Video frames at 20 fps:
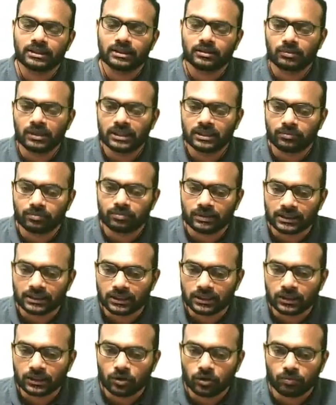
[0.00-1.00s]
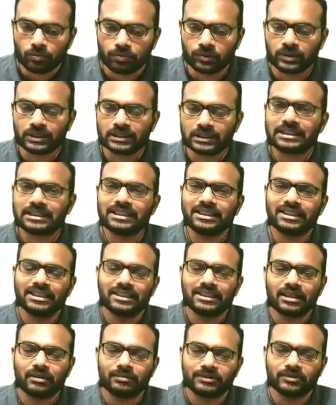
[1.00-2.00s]
You multiply the components, and it
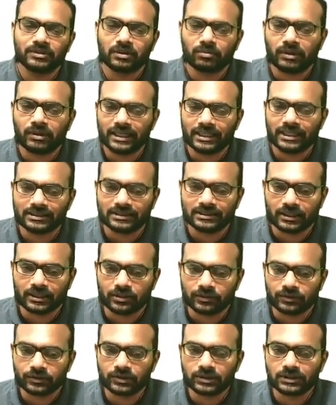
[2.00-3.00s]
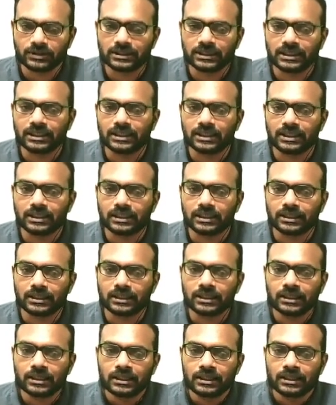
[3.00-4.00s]
comes with a minus sign, of course, in
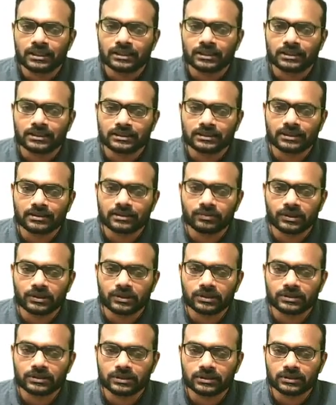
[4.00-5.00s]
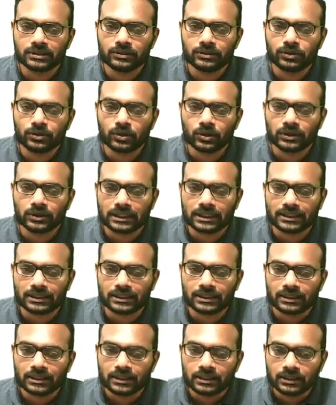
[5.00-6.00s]
this thing, because you know that
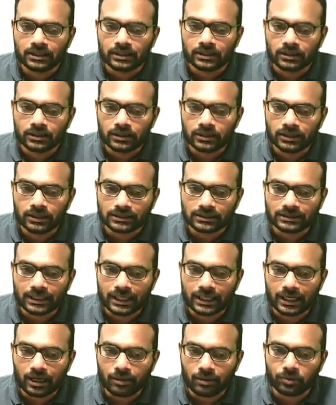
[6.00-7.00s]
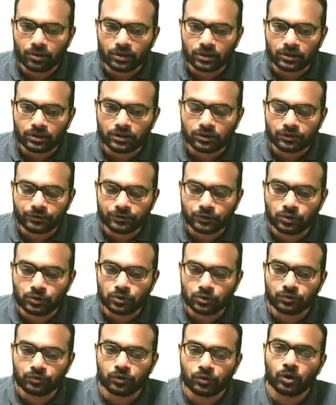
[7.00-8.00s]
the scalar product of
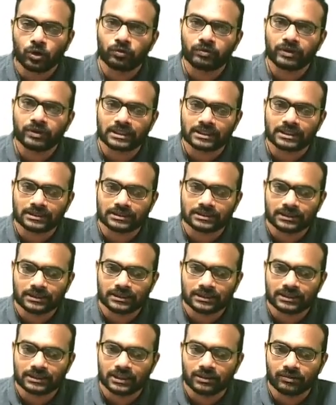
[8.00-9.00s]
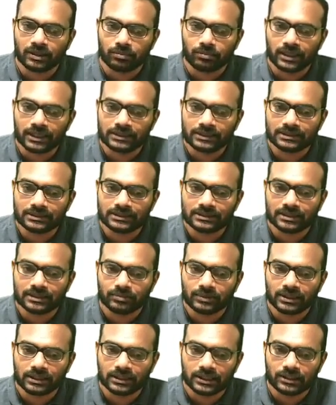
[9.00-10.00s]
2 4 vectors is given by, this is
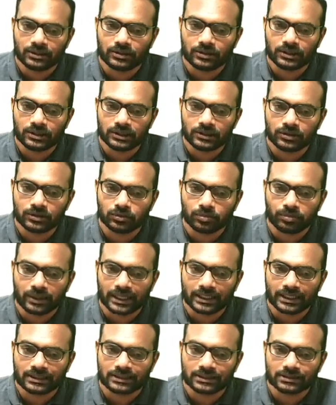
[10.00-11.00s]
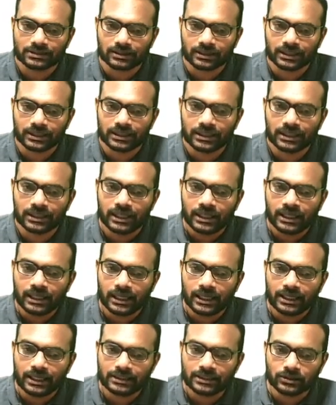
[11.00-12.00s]
something that you need to practice, all right?
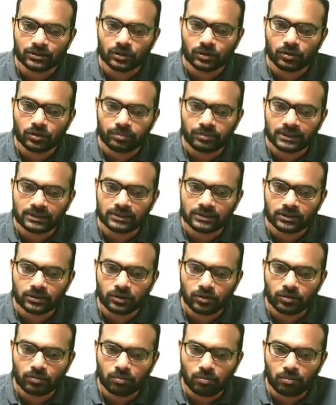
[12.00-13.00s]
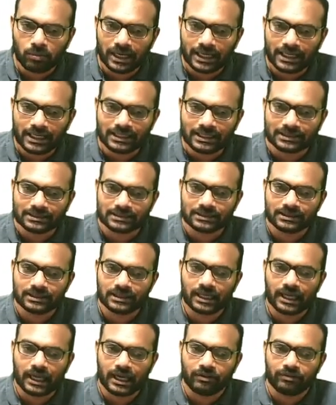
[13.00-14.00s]
A0 B0 minus
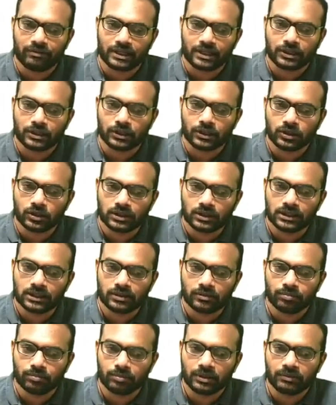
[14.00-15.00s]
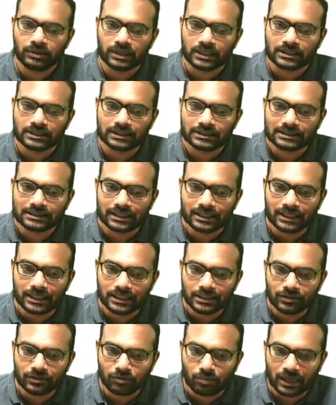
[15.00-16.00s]
A vector dot B vector. There's a
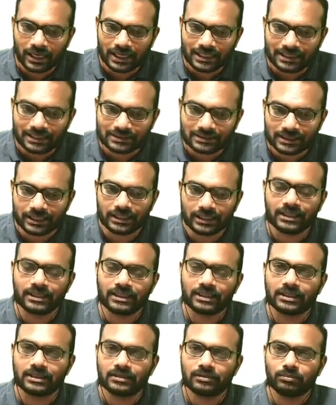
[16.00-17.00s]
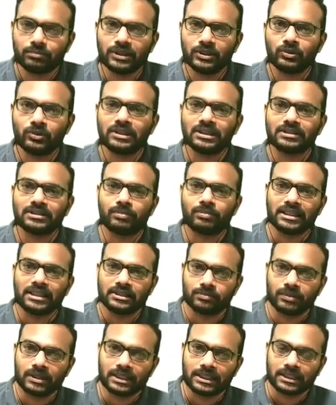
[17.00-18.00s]
relative minus sign here between the space
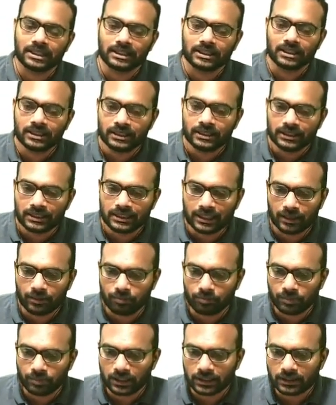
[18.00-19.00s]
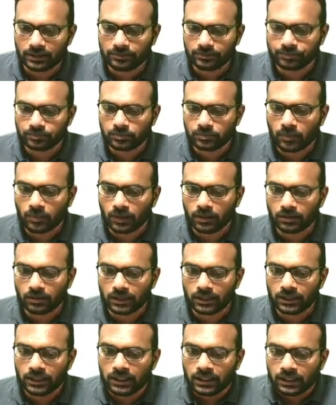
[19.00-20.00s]
part and the time part.
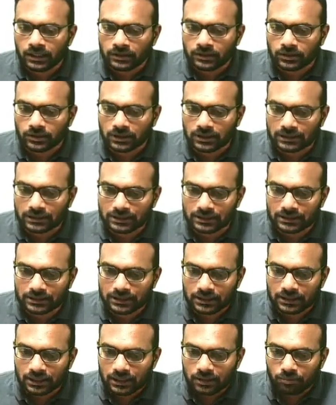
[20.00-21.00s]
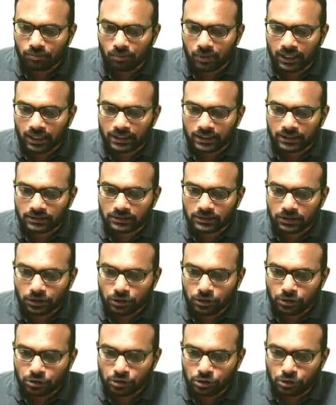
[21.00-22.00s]
Okay, so this is minus
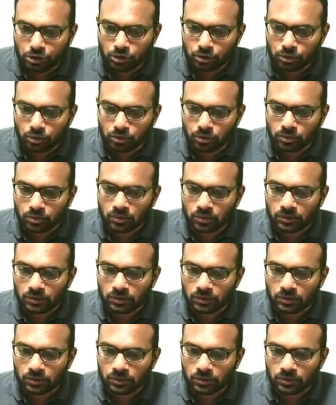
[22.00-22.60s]
2.